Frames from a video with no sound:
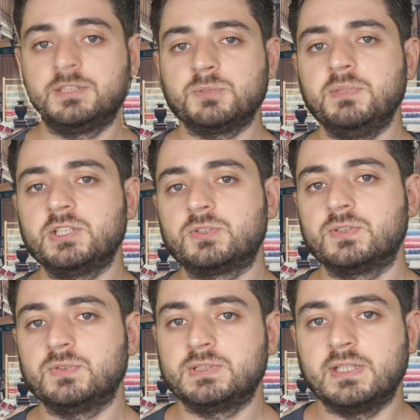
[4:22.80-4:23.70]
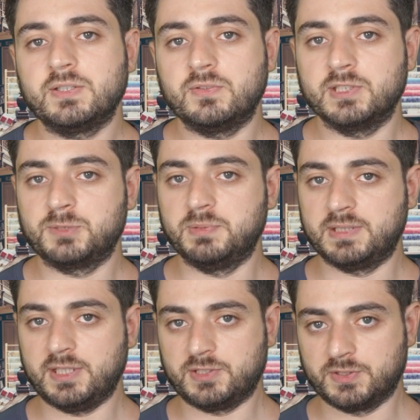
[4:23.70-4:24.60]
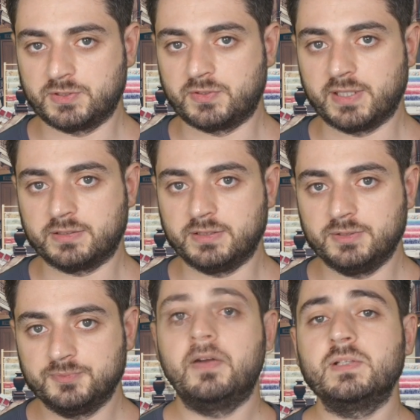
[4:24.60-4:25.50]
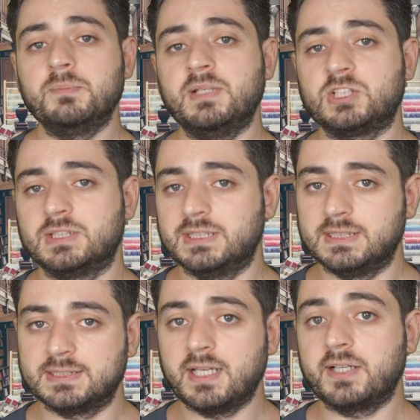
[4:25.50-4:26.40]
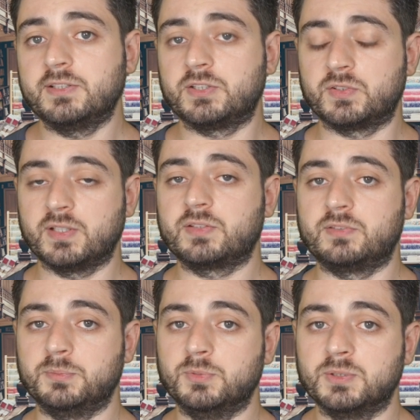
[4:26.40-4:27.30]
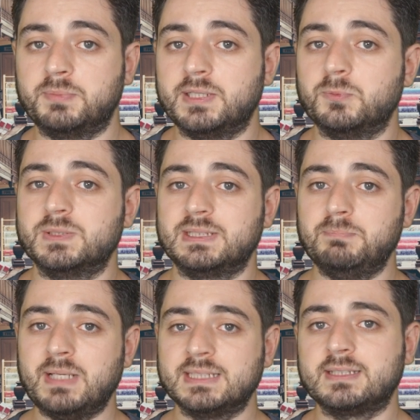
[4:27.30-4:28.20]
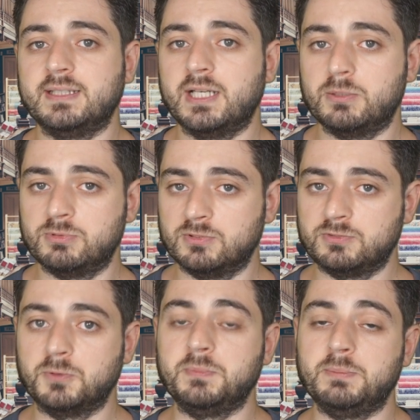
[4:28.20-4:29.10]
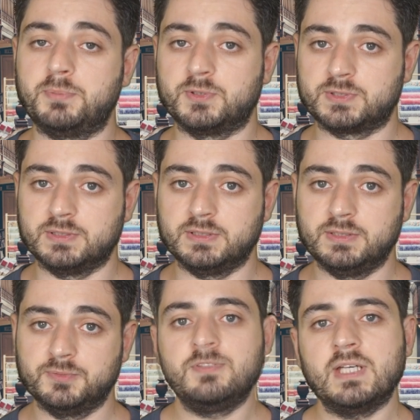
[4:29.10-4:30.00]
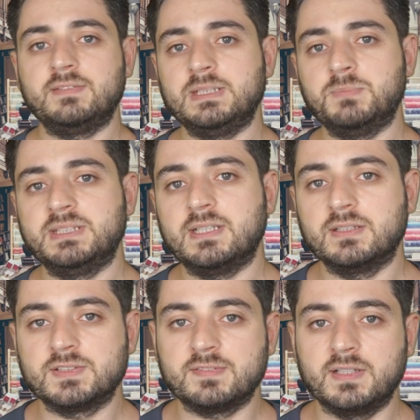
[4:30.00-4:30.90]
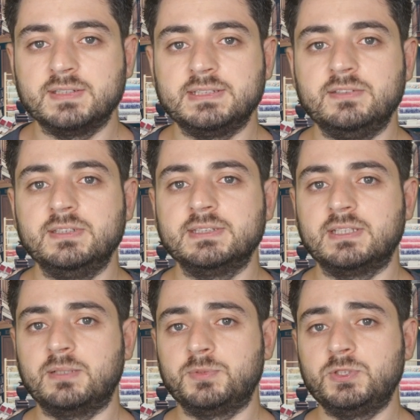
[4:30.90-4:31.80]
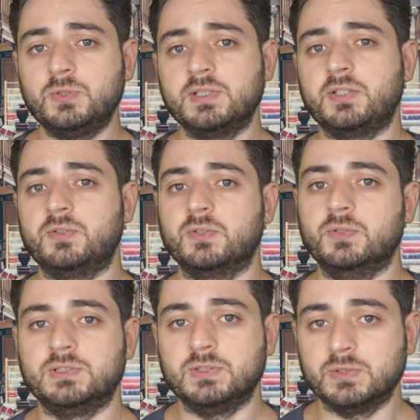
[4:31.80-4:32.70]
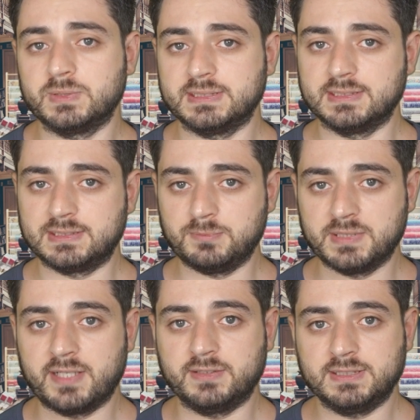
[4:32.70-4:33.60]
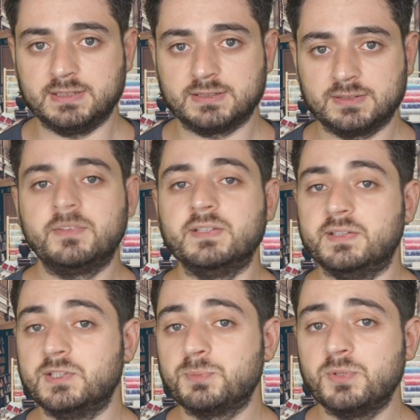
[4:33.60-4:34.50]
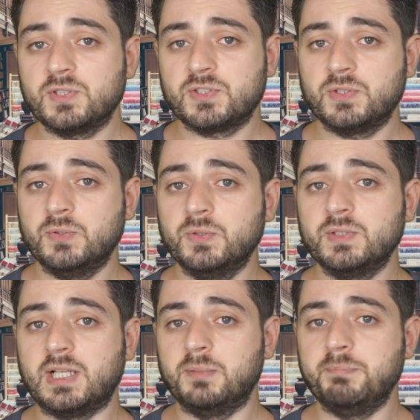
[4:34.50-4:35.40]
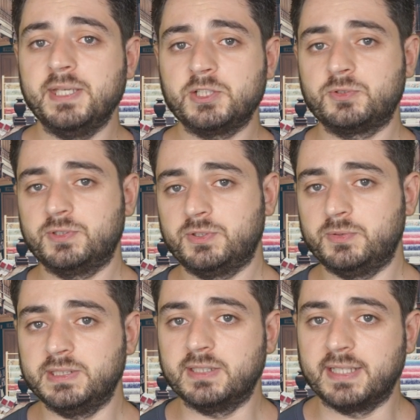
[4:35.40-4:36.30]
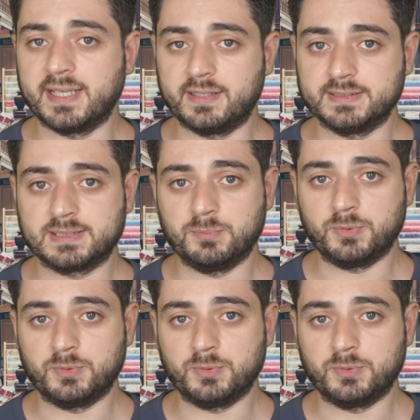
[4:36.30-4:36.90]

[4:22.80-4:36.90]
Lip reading: Just make sure to set your expectations correctly. I already mentioned that it's not an introductory book, but it was immensely helpful for me personally. If you have seen my Tagless Final series, then I'm sure that you're going to notice the similarities. Really, this book is so good, I'll make sure to read it again at some